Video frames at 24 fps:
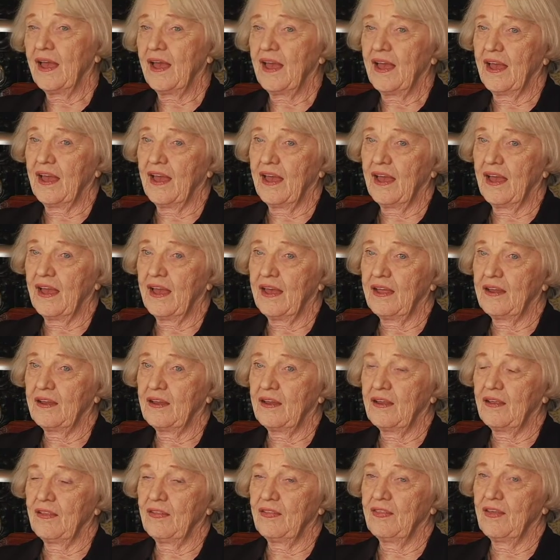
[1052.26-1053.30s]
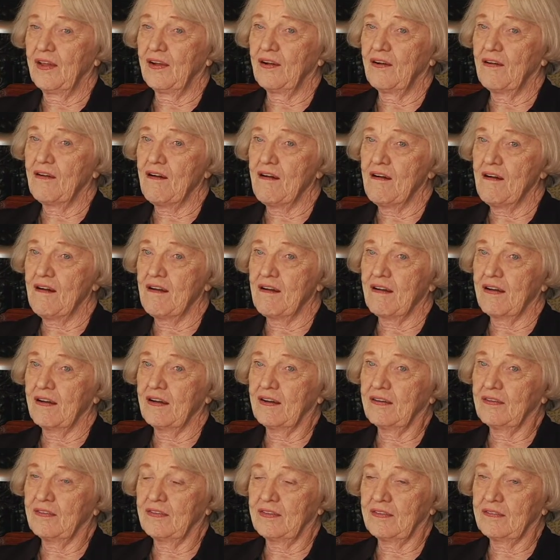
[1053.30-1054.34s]
And there
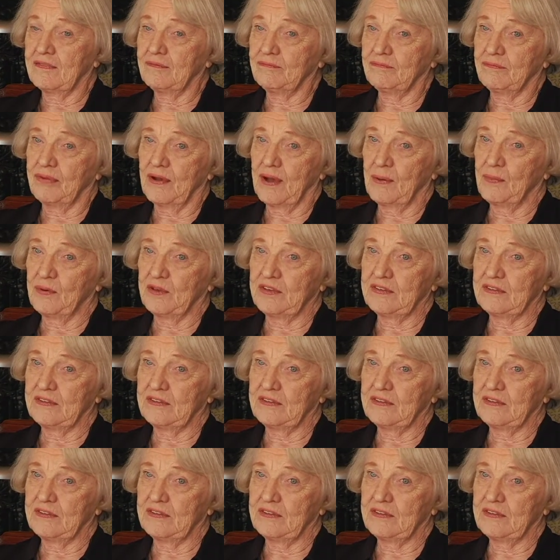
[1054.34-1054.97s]
are probably